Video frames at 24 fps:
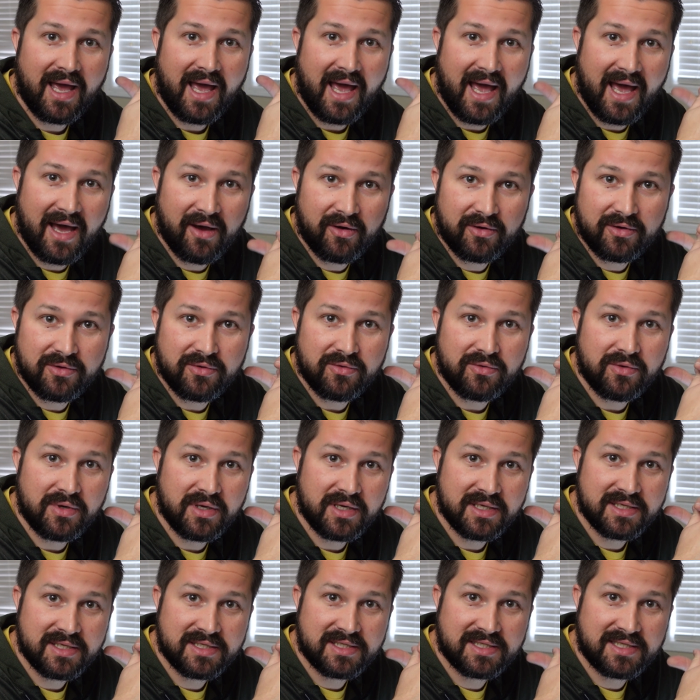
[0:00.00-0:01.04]
how to
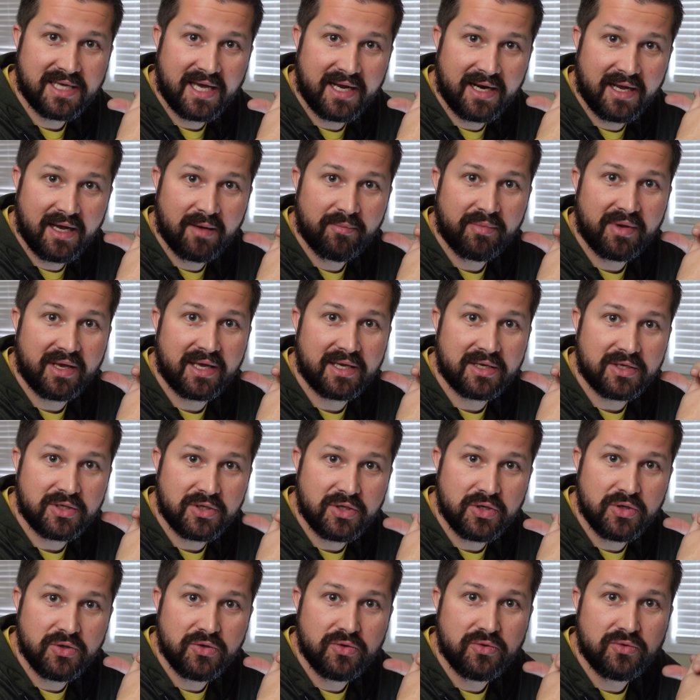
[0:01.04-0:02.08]
set up and
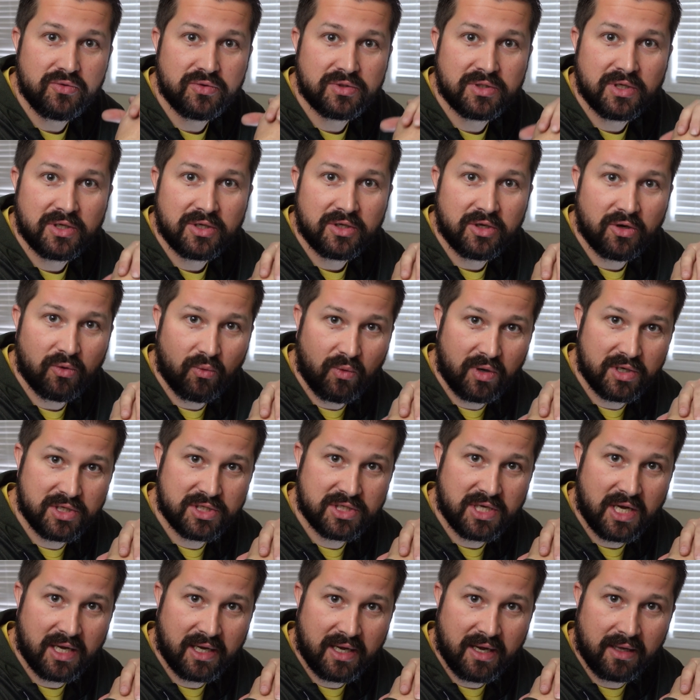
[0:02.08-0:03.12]
use your
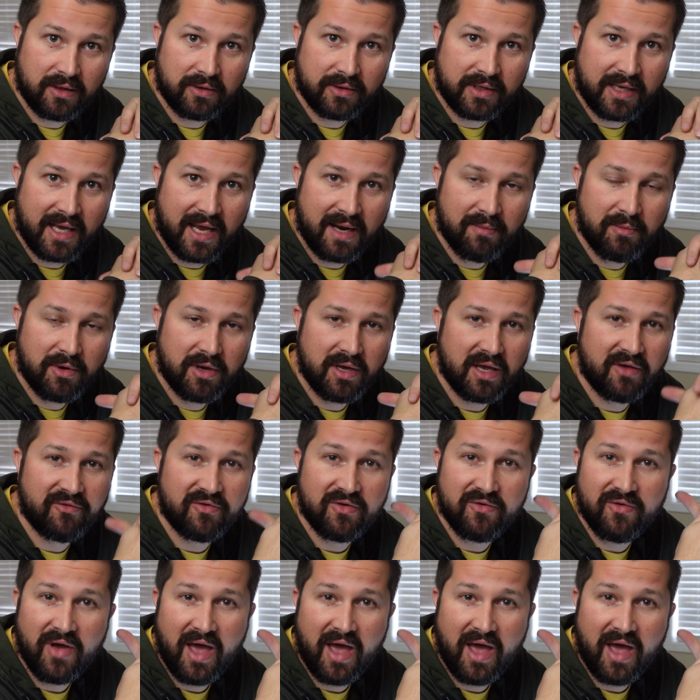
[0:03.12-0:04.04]
one-shot color camera. If you